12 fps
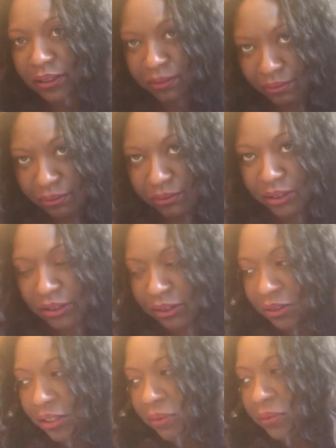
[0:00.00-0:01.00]
so just so
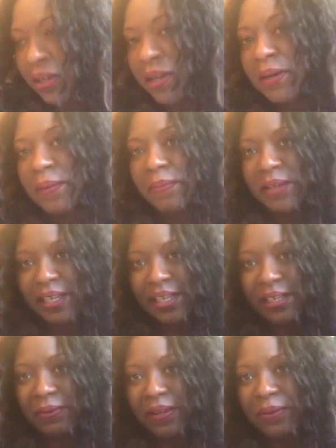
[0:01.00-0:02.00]
you know. But
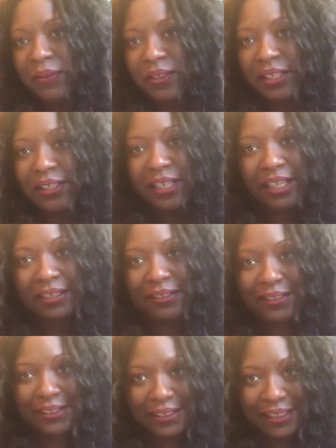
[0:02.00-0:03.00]
anyway, we're not here to
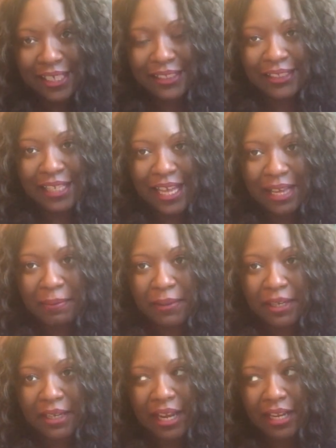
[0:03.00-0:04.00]
discuss that,
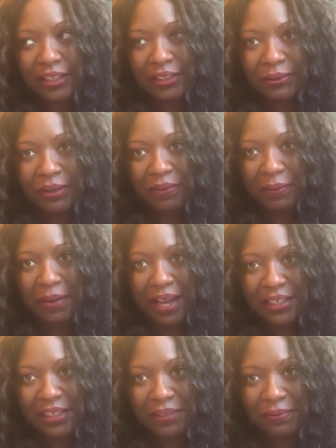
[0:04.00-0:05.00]
but I do have a
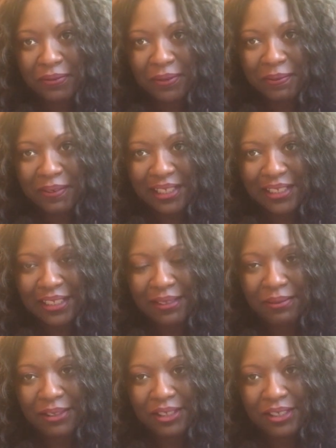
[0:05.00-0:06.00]
passion for it because that's
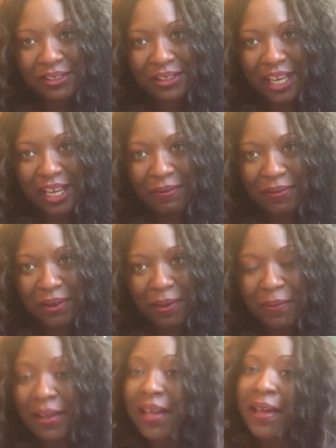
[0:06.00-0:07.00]
where Ginger came
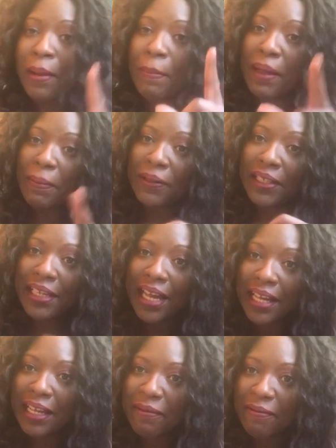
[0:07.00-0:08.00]
from. Pepper did
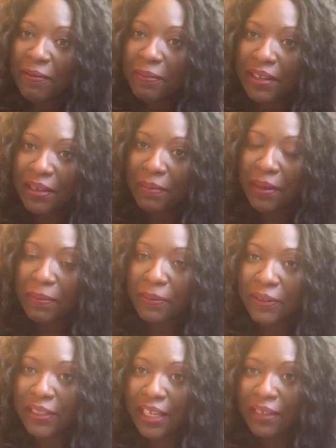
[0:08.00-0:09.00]
not come from there. Pepper
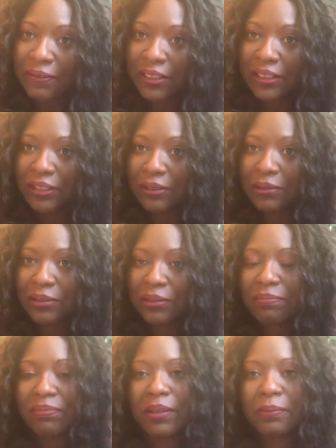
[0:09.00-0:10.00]
was not a rescue.
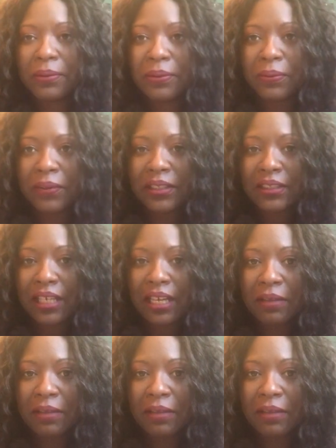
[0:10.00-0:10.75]
Pepper was,